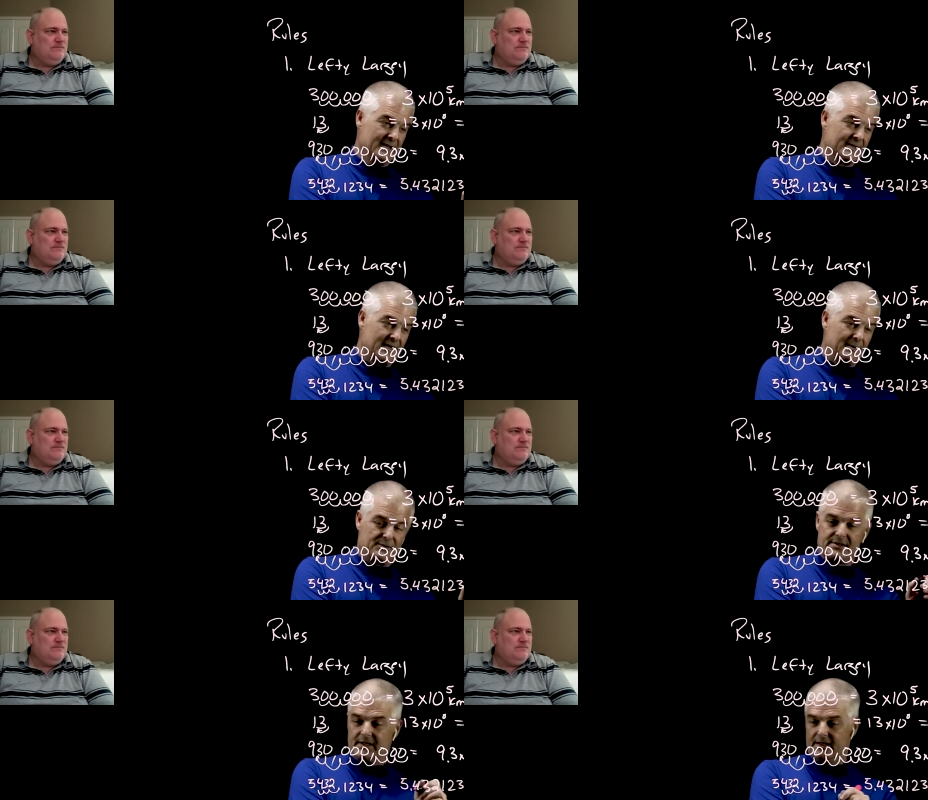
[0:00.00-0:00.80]

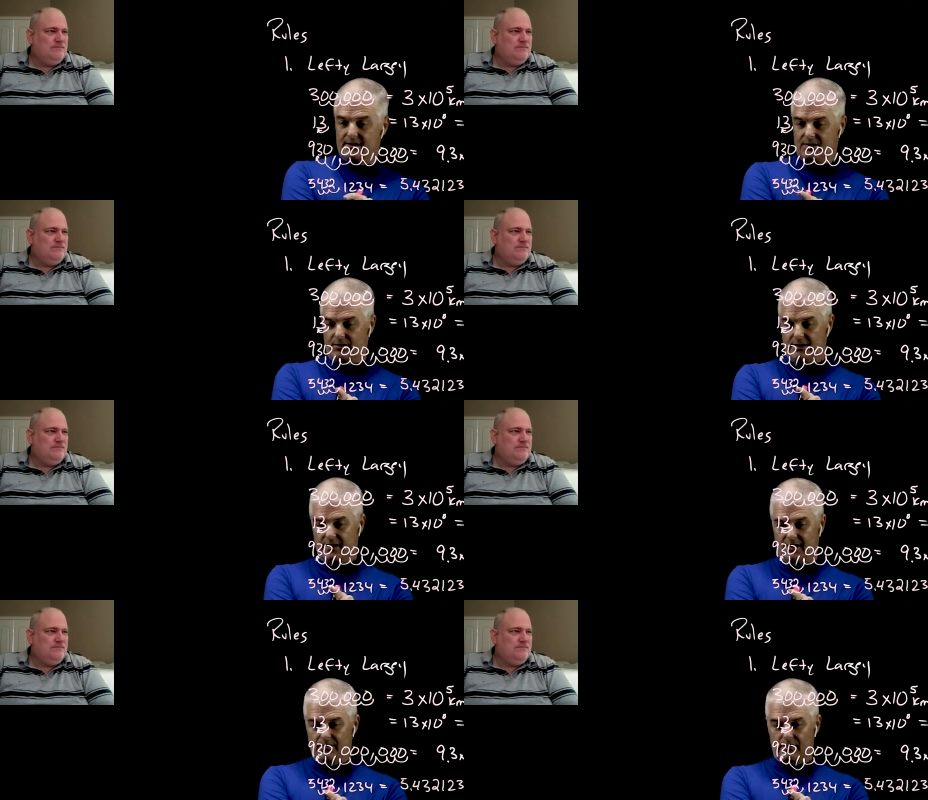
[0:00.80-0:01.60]
Speaker 1: times 10 to
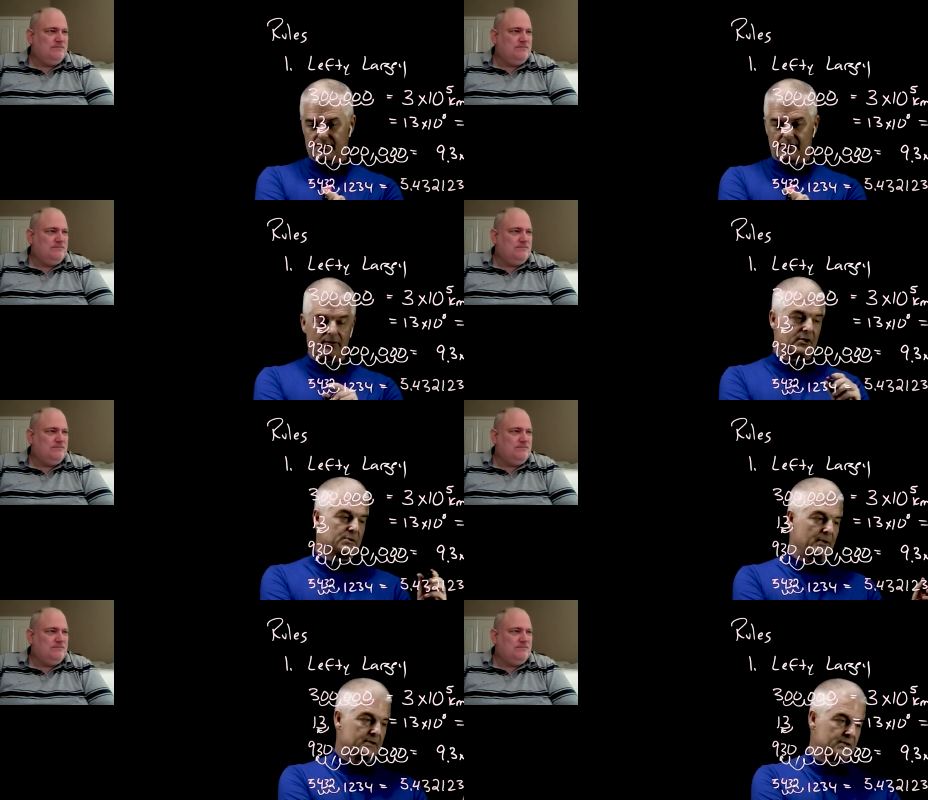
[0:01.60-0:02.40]
the, what was it,
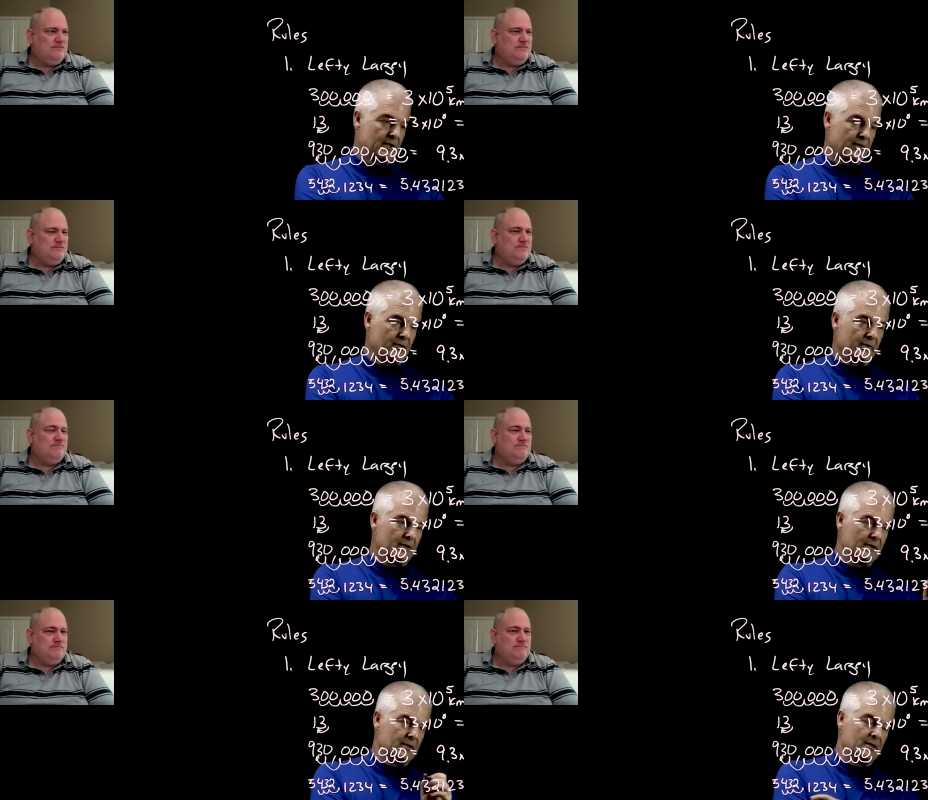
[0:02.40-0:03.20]
3 space? Yeah, third.